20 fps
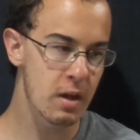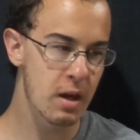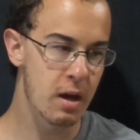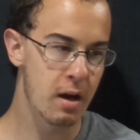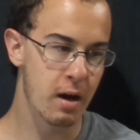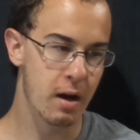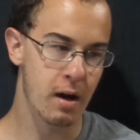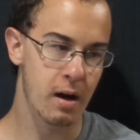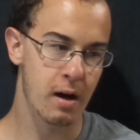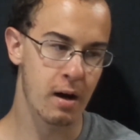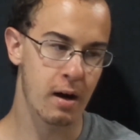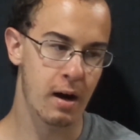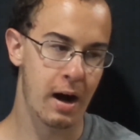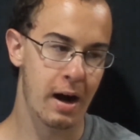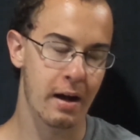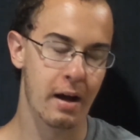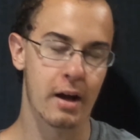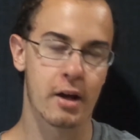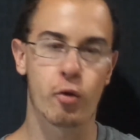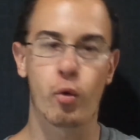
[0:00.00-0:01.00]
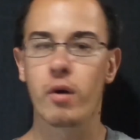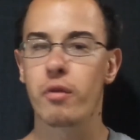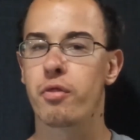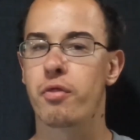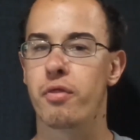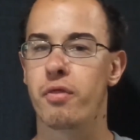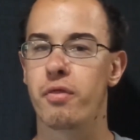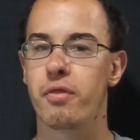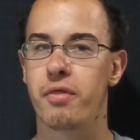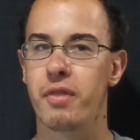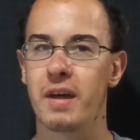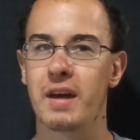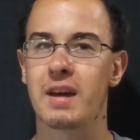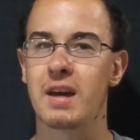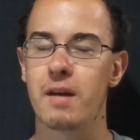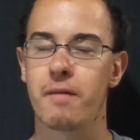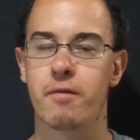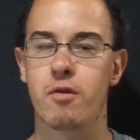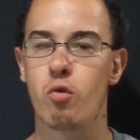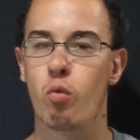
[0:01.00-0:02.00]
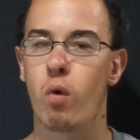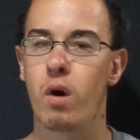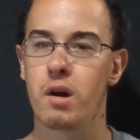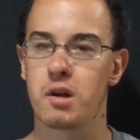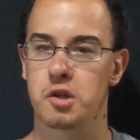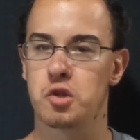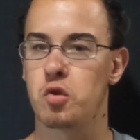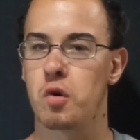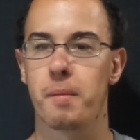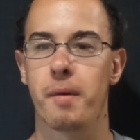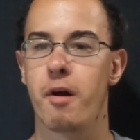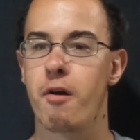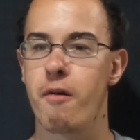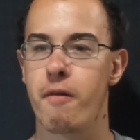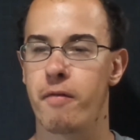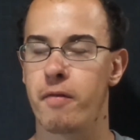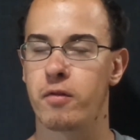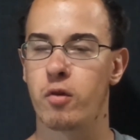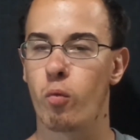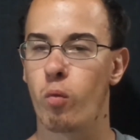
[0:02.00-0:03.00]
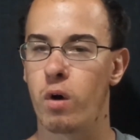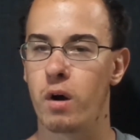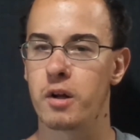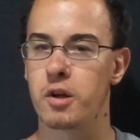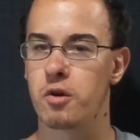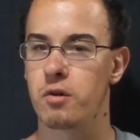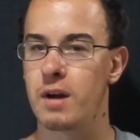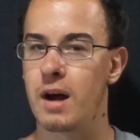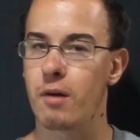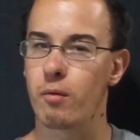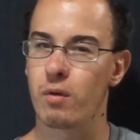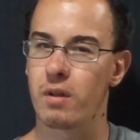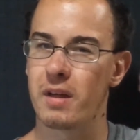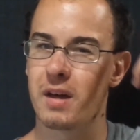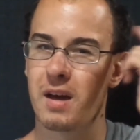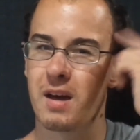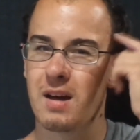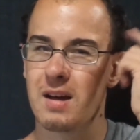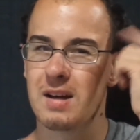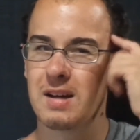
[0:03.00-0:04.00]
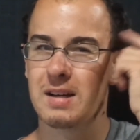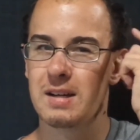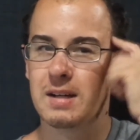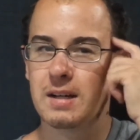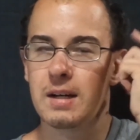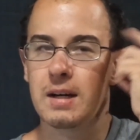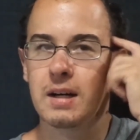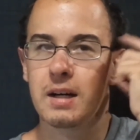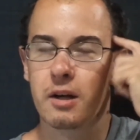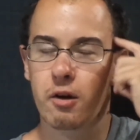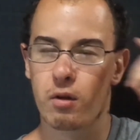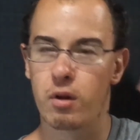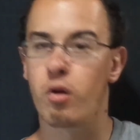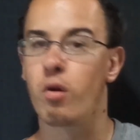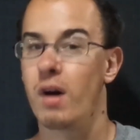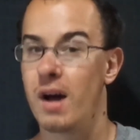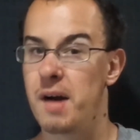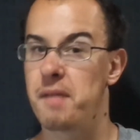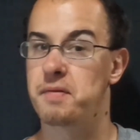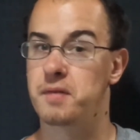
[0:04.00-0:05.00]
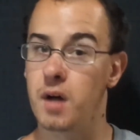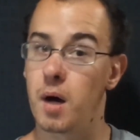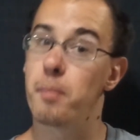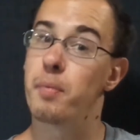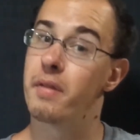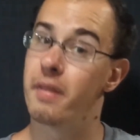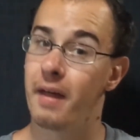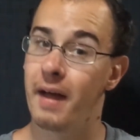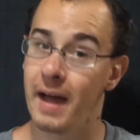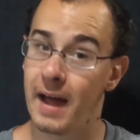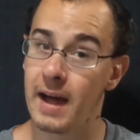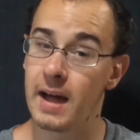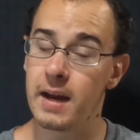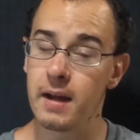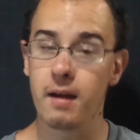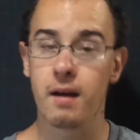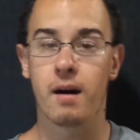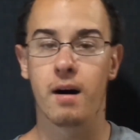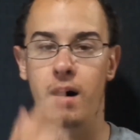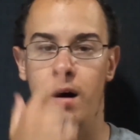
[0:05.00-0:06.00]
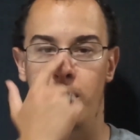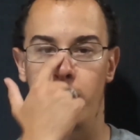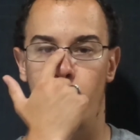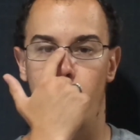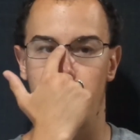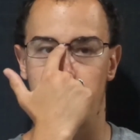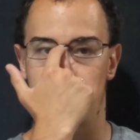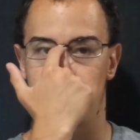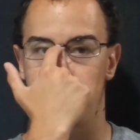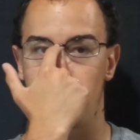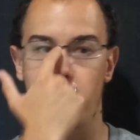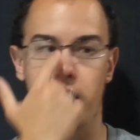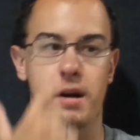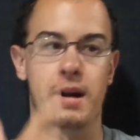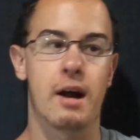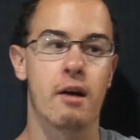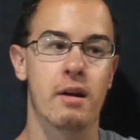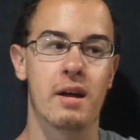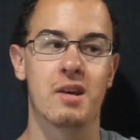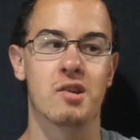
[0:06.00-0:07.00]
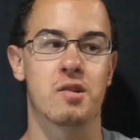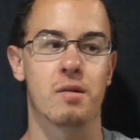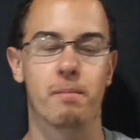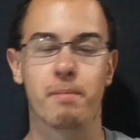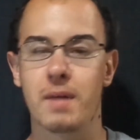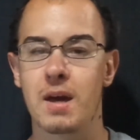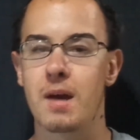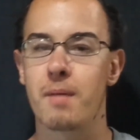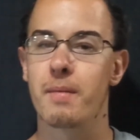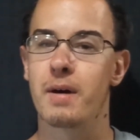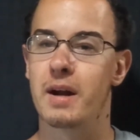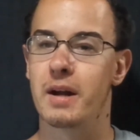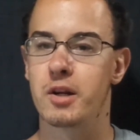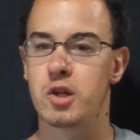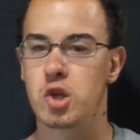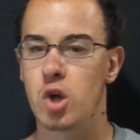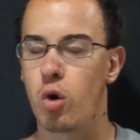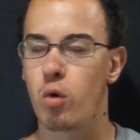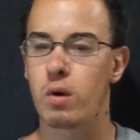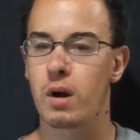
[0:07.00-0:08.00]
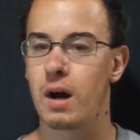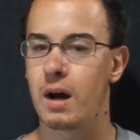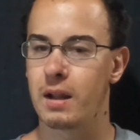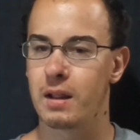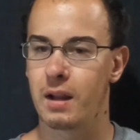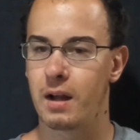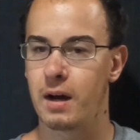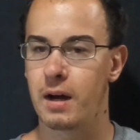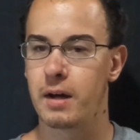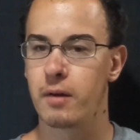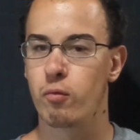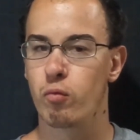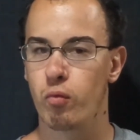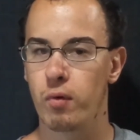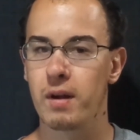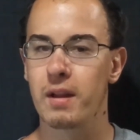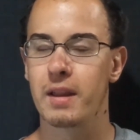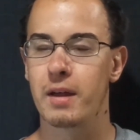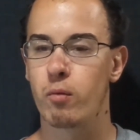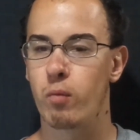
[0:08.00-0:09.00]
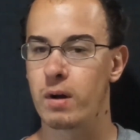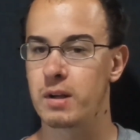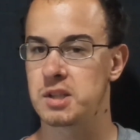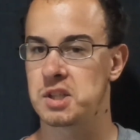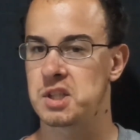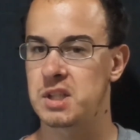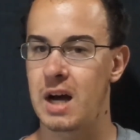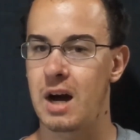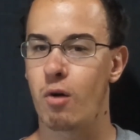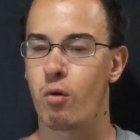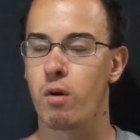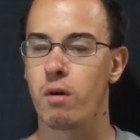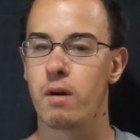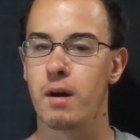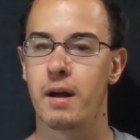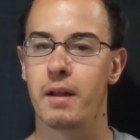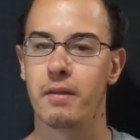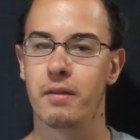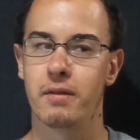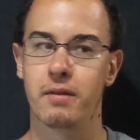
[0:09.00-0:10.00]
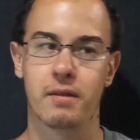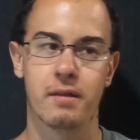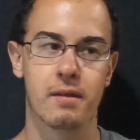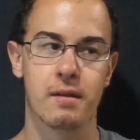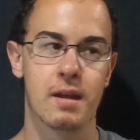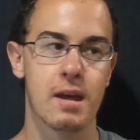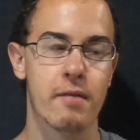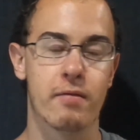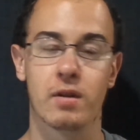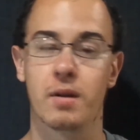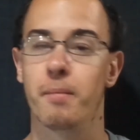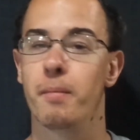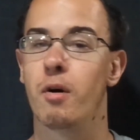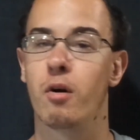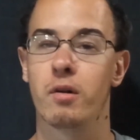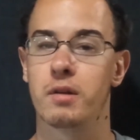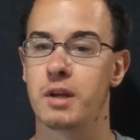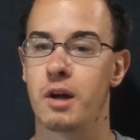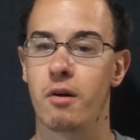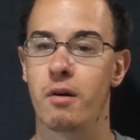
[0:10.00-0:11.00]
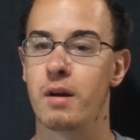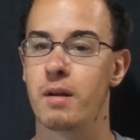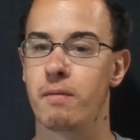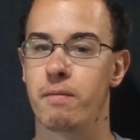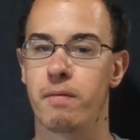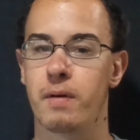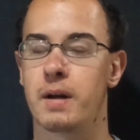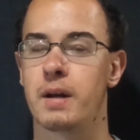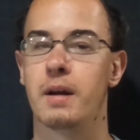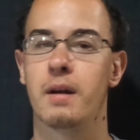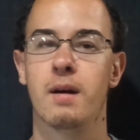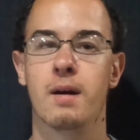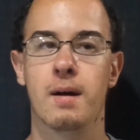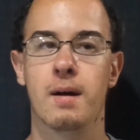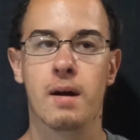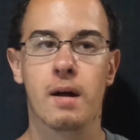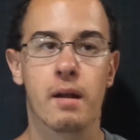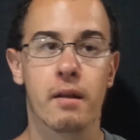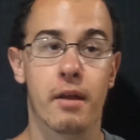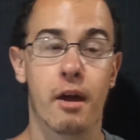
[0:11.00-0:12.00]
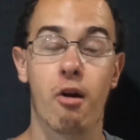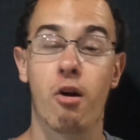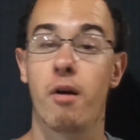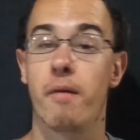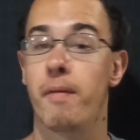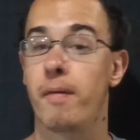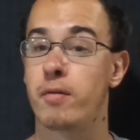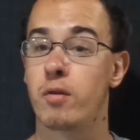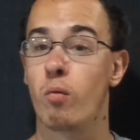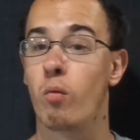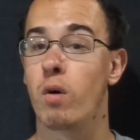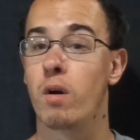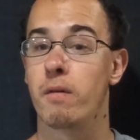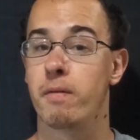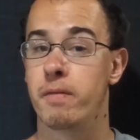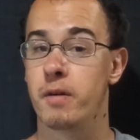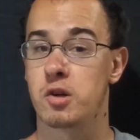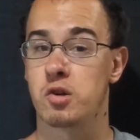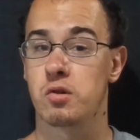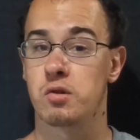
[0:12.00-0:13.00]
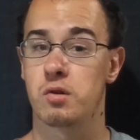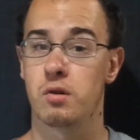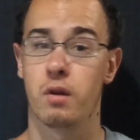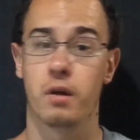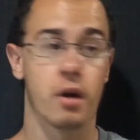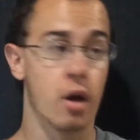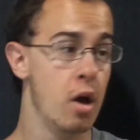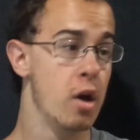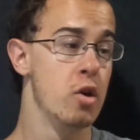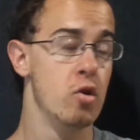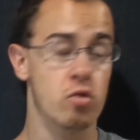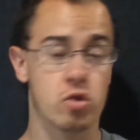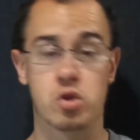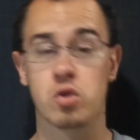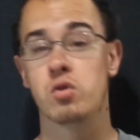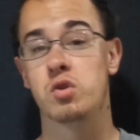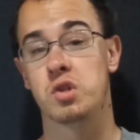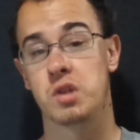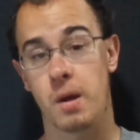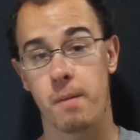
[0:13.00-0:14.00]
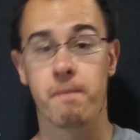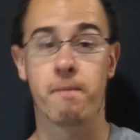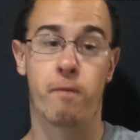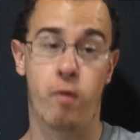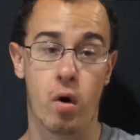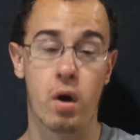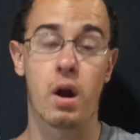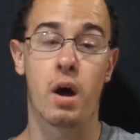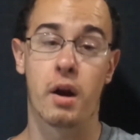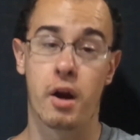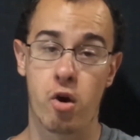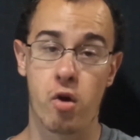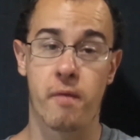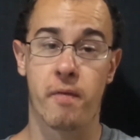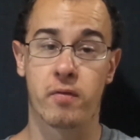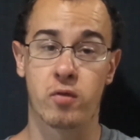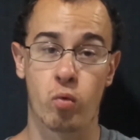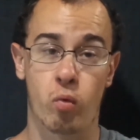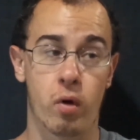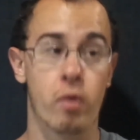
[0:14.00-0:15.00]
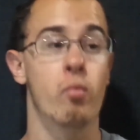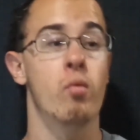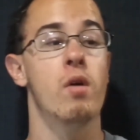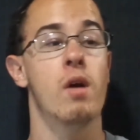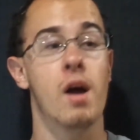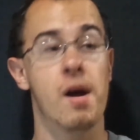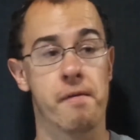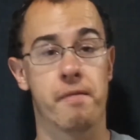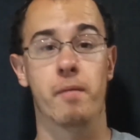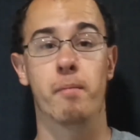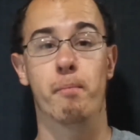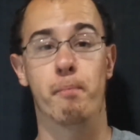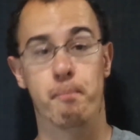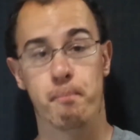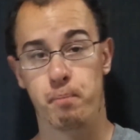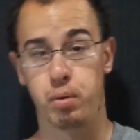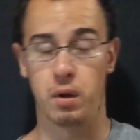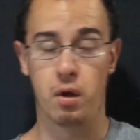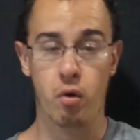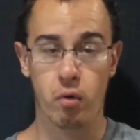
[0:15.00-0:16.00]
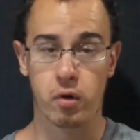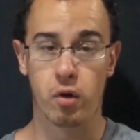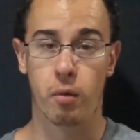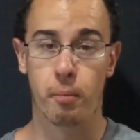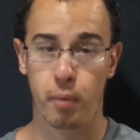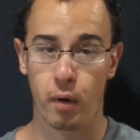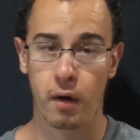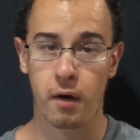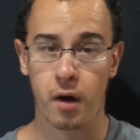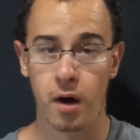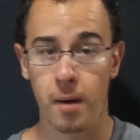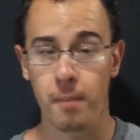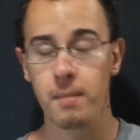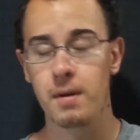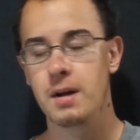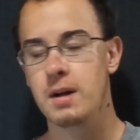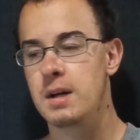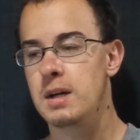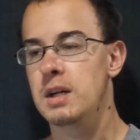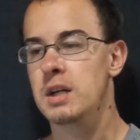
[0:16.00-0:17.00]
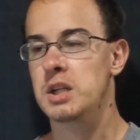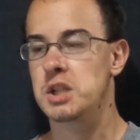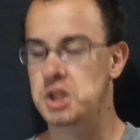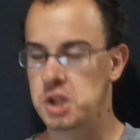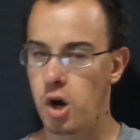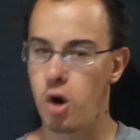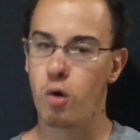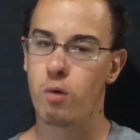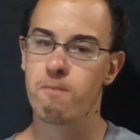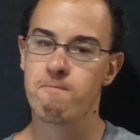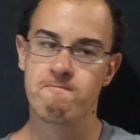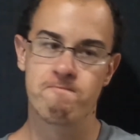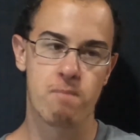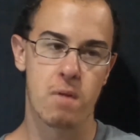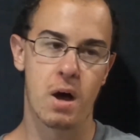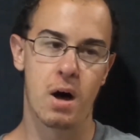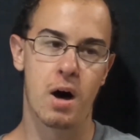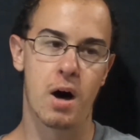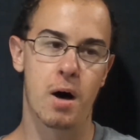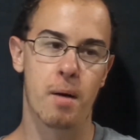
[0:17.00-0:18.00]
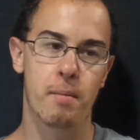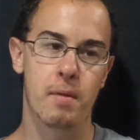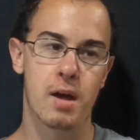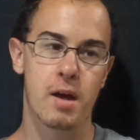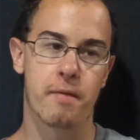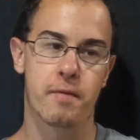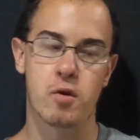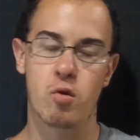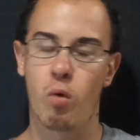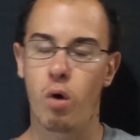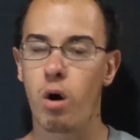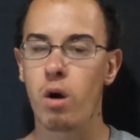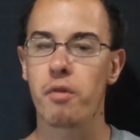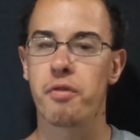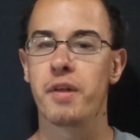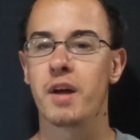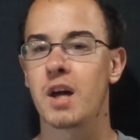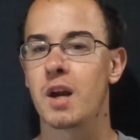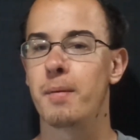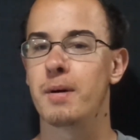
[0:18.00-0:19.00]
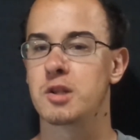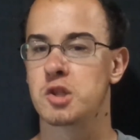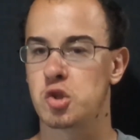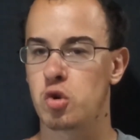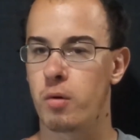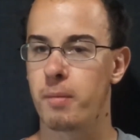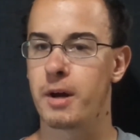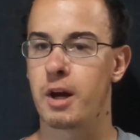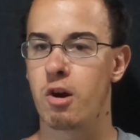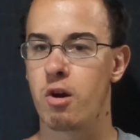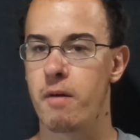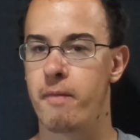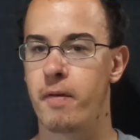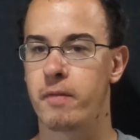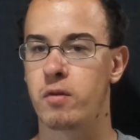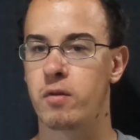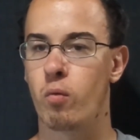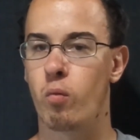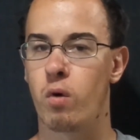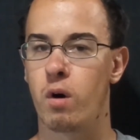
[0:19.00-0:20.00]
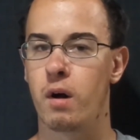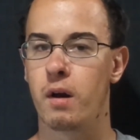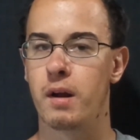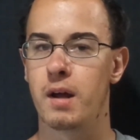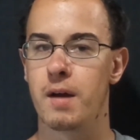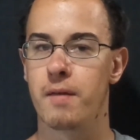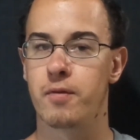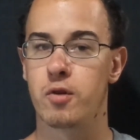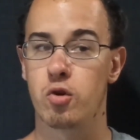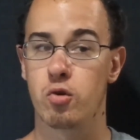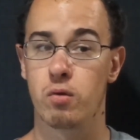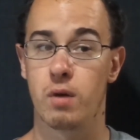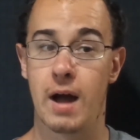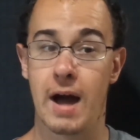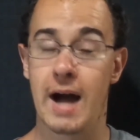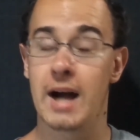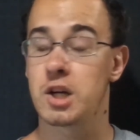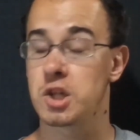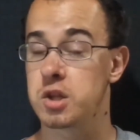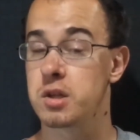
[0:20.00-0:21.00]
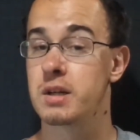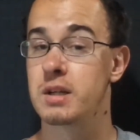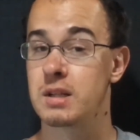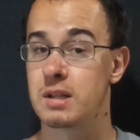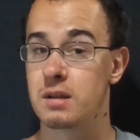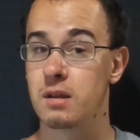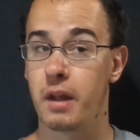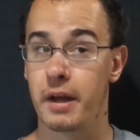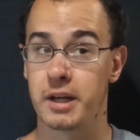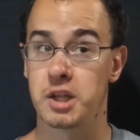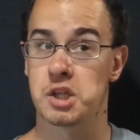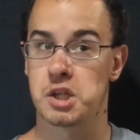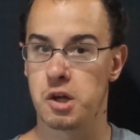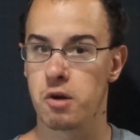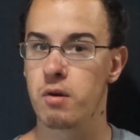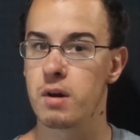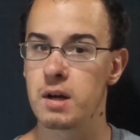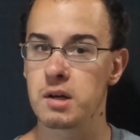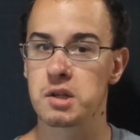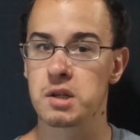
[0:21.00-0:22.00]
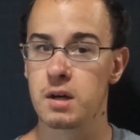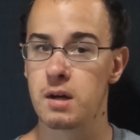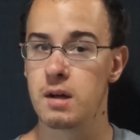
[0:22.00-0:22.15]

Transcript: uh, I, I, quite think if you want to storm Area 51, you're not really, you're a little effed up in the head. Um, what started out as a meme and a joke online really went sour, and even the military and freaking the Area 51 officials were like, hey, you, you step foot on Area 51, we effing blow your butt up. So, um, if you are thinking about storming Area 51, if you're actually, like, serious,